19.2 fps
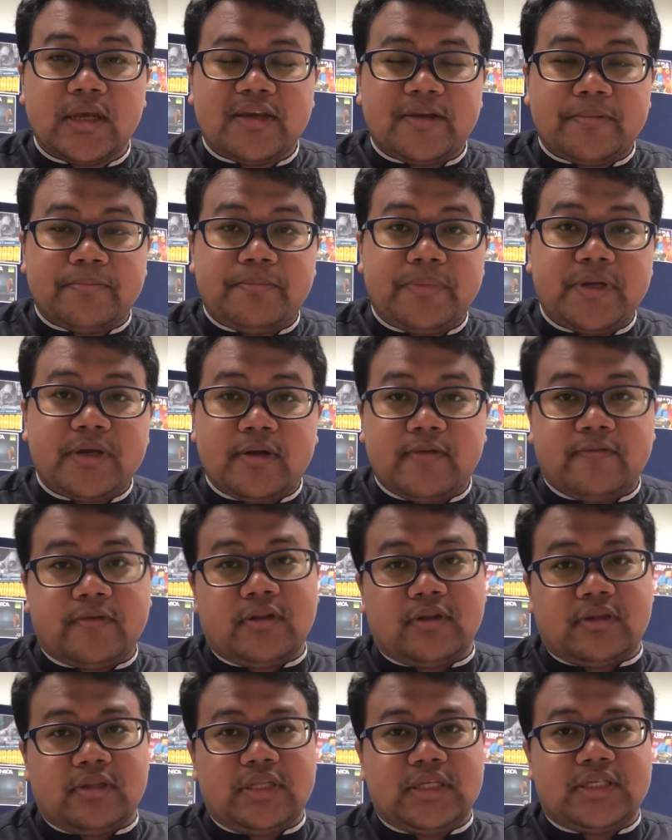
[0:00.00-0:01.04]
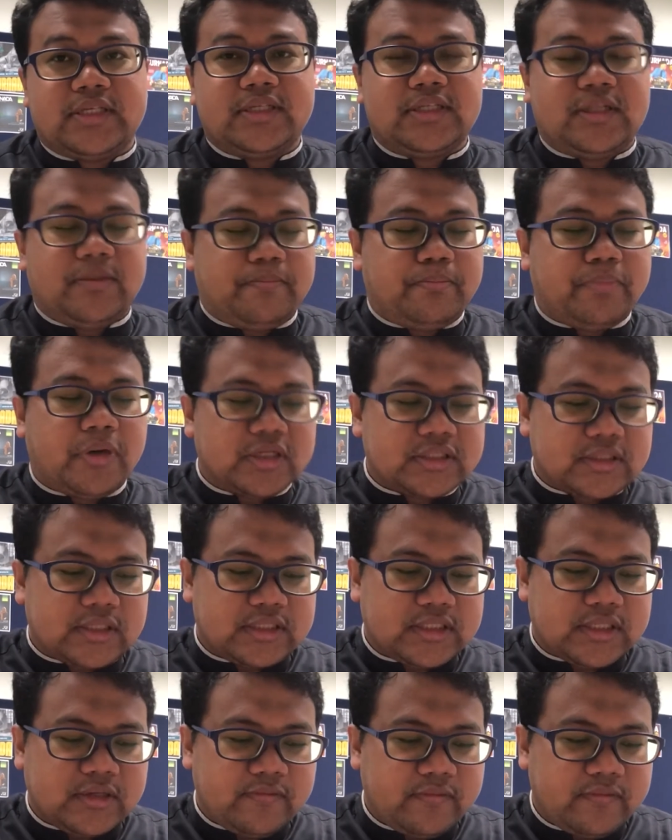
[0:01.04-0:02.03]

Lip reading: Beautiful, this is the positive,